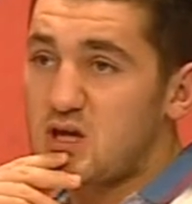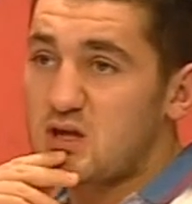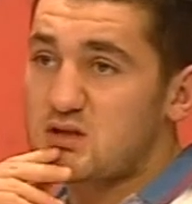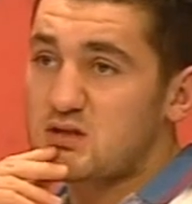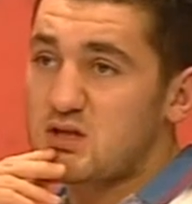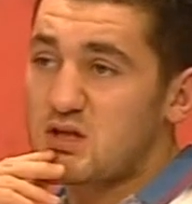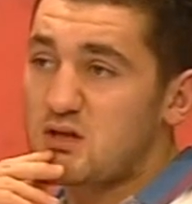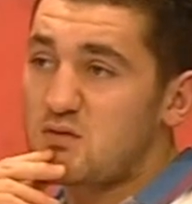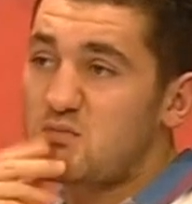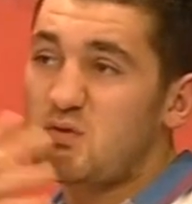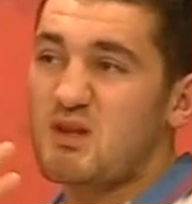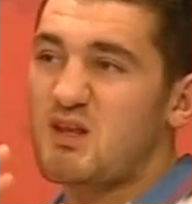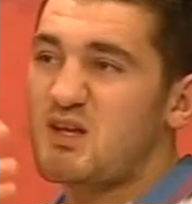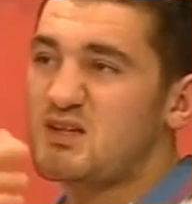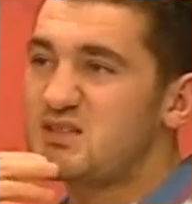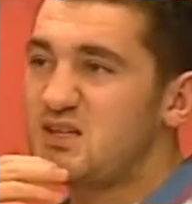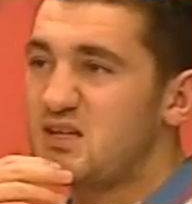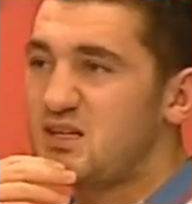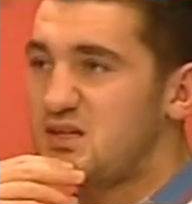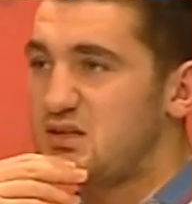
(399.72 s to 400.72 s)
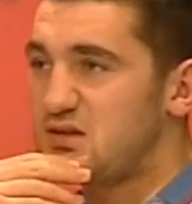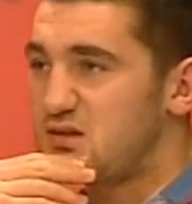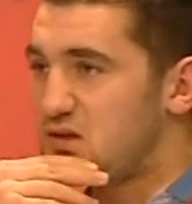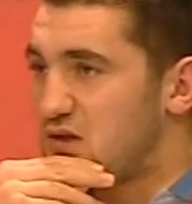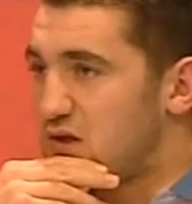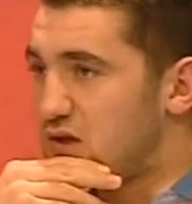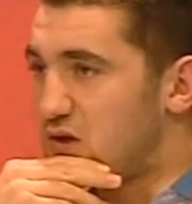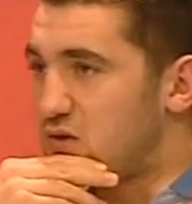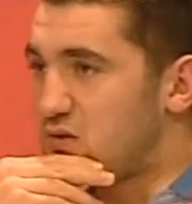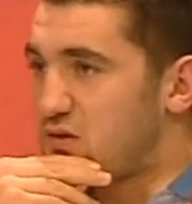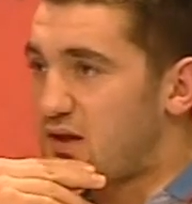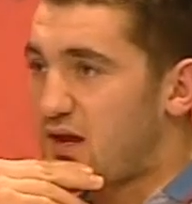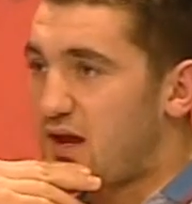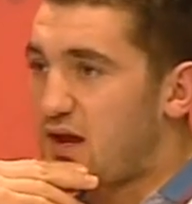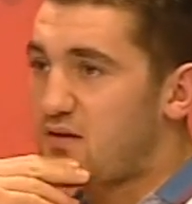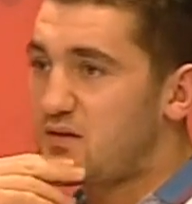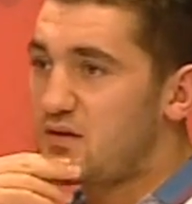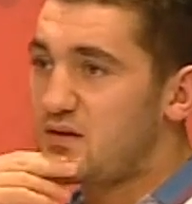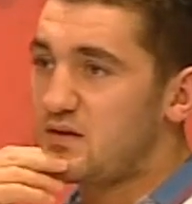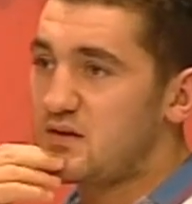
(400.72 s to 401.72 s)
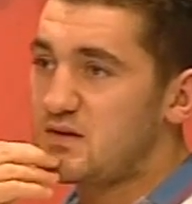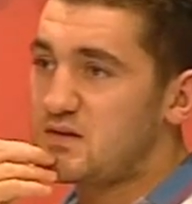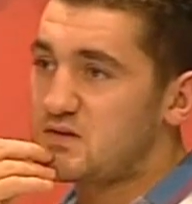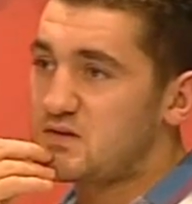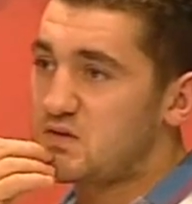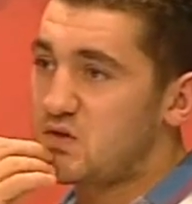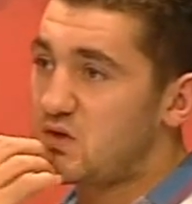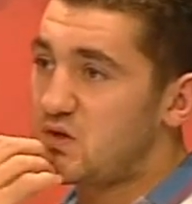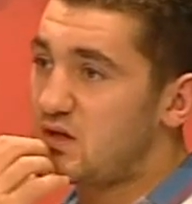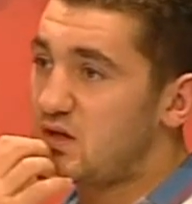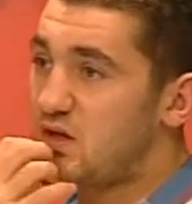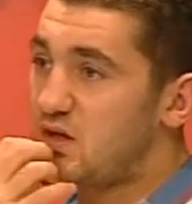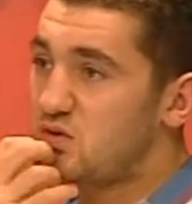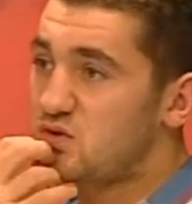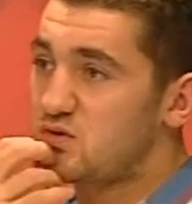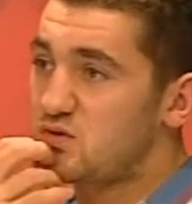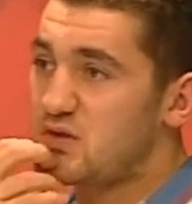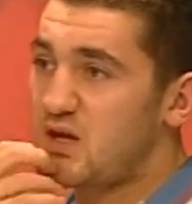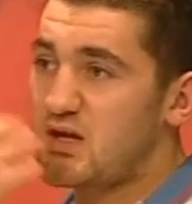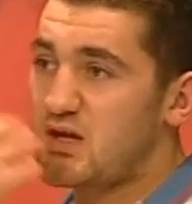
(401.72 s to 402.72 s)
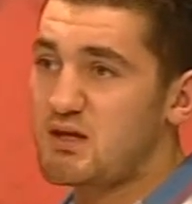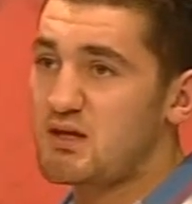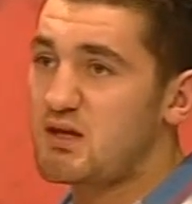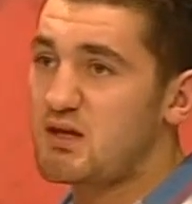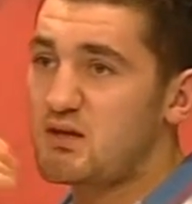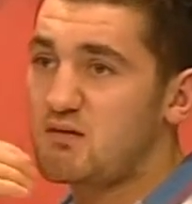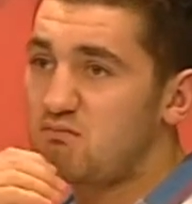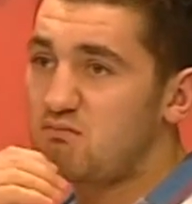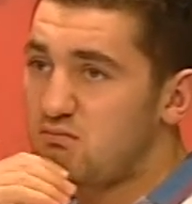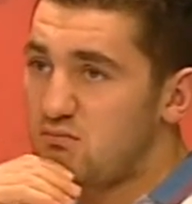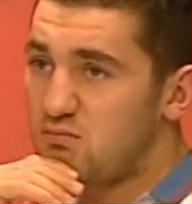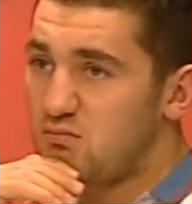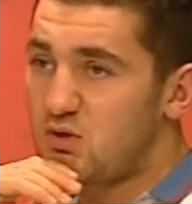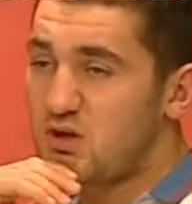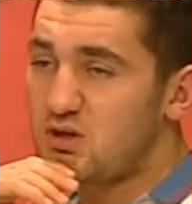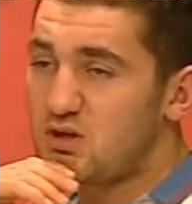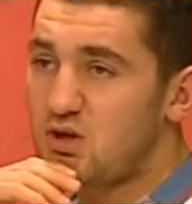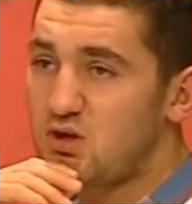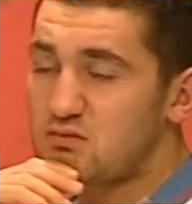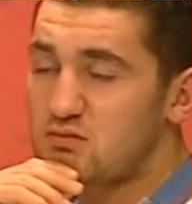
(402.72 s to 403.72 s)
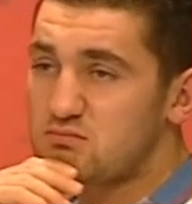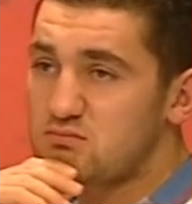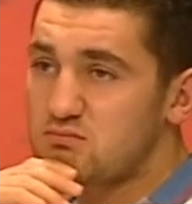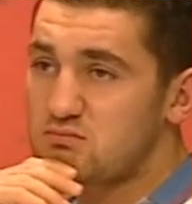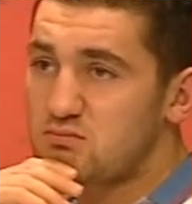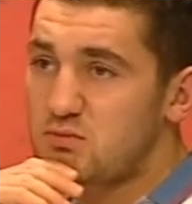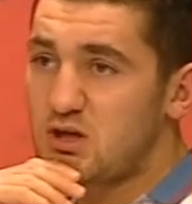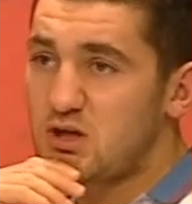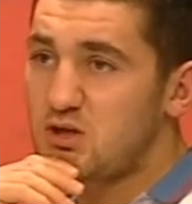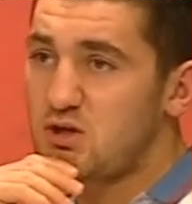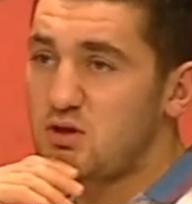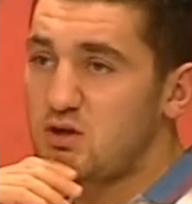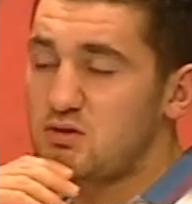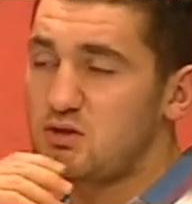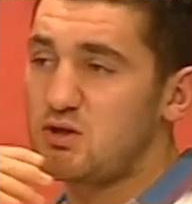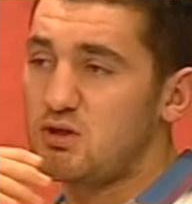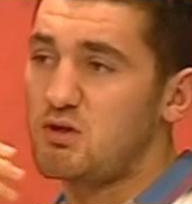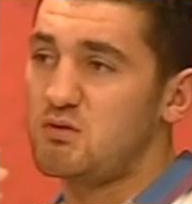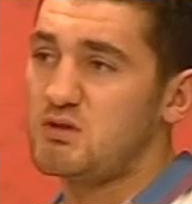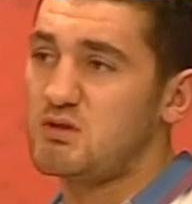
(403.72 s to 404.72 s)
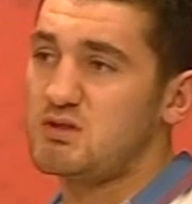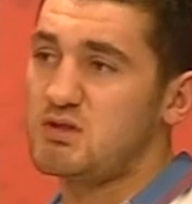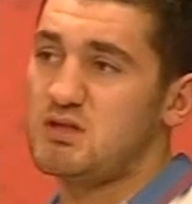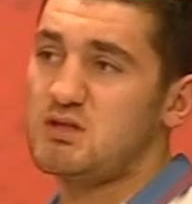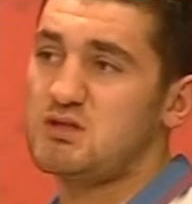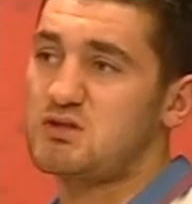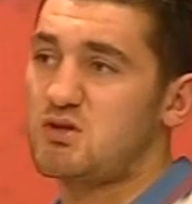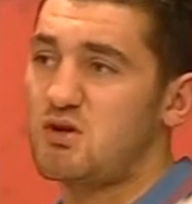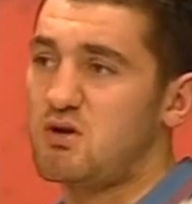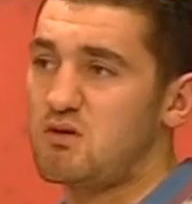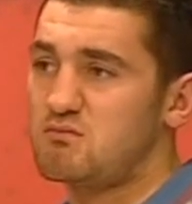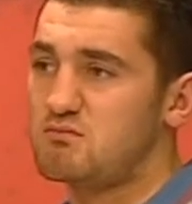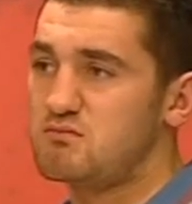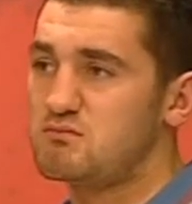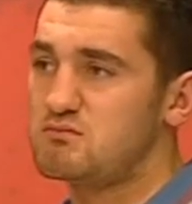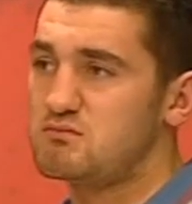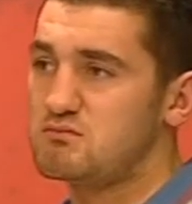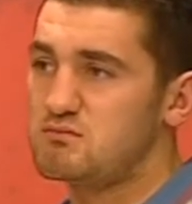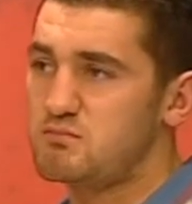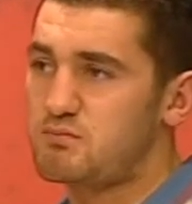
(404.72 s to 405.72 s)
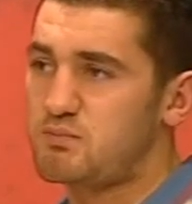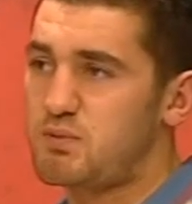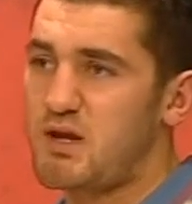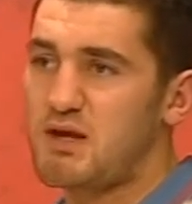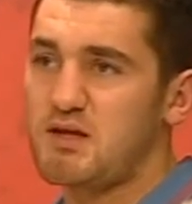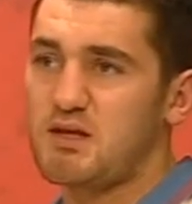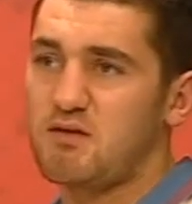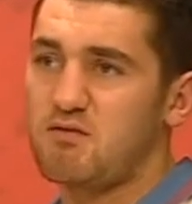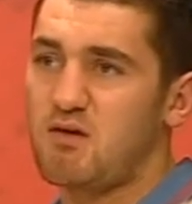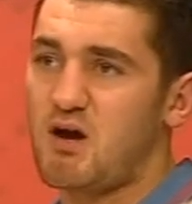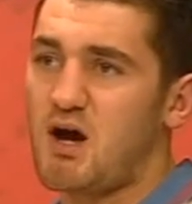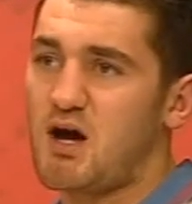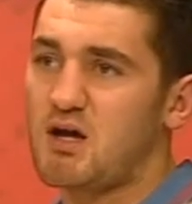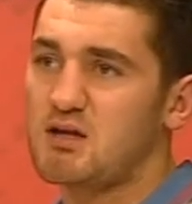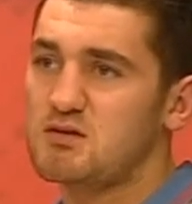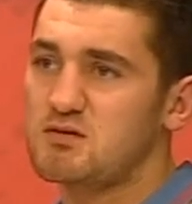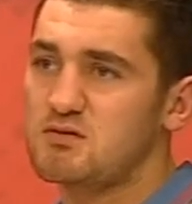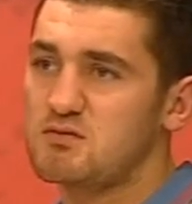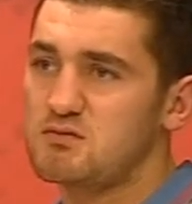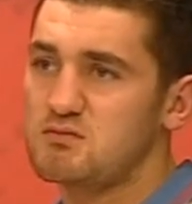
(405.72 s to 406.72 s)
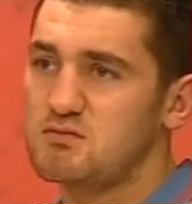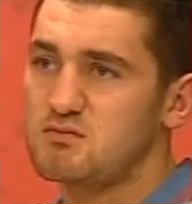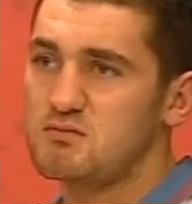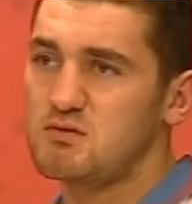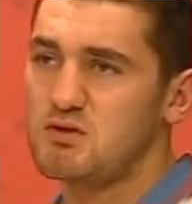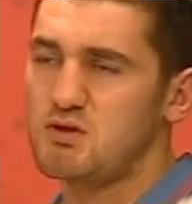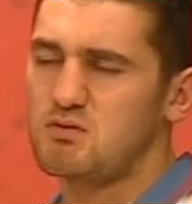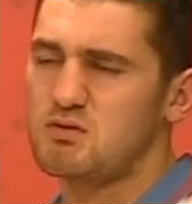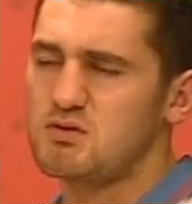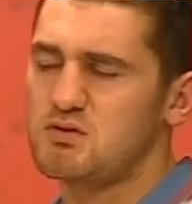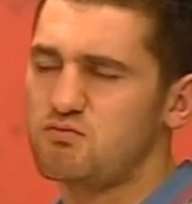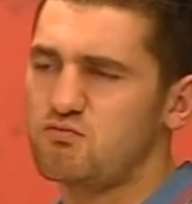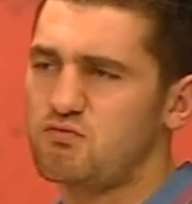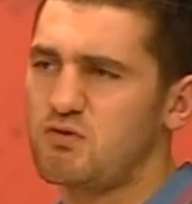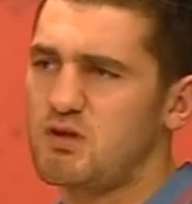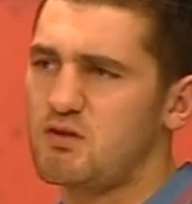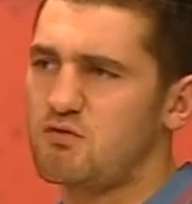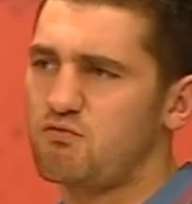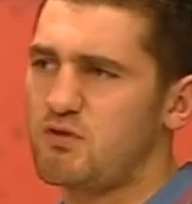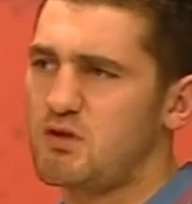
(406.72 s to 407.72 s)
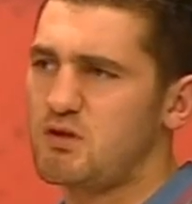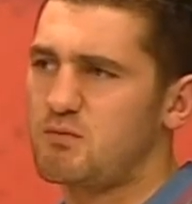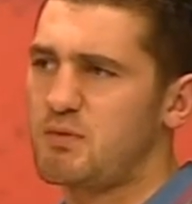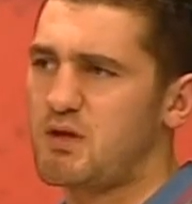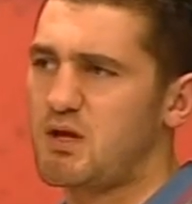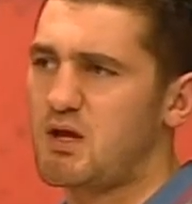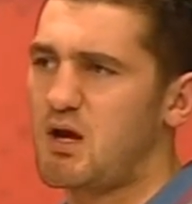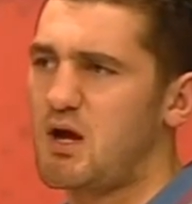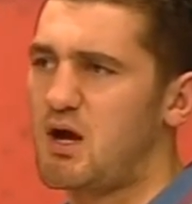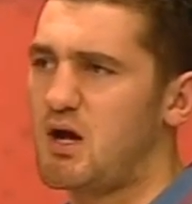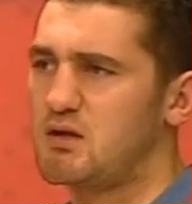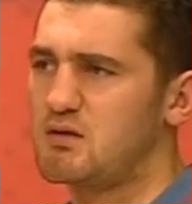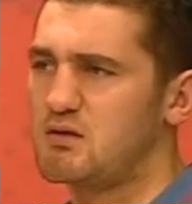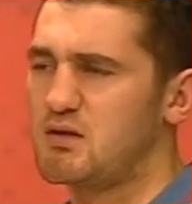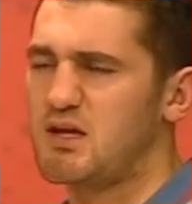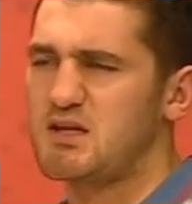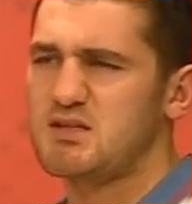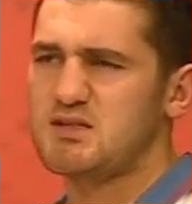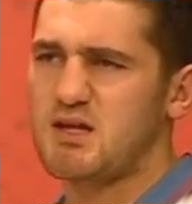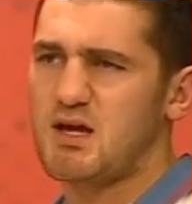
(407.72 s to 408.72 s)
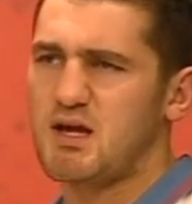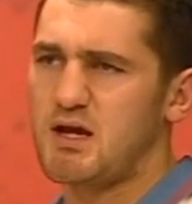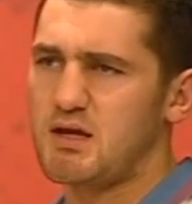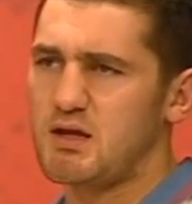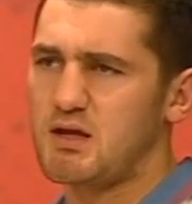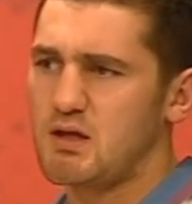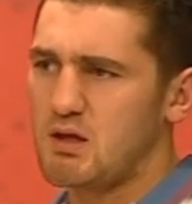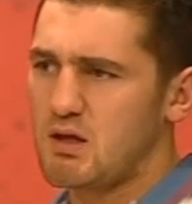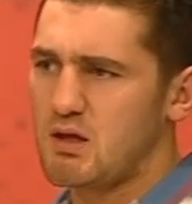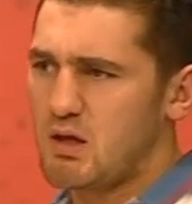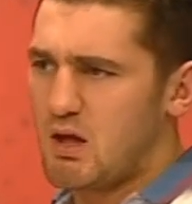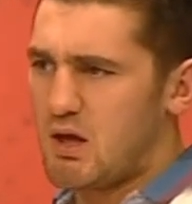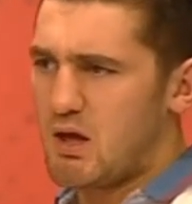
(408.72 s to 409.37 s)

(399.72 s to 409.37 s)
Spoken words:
Yeah, exactly. Well, that's it. Kerry, he's 30. So yeah, why not? Why not? He's got plenty of heart. He's a real big heart, nice guy.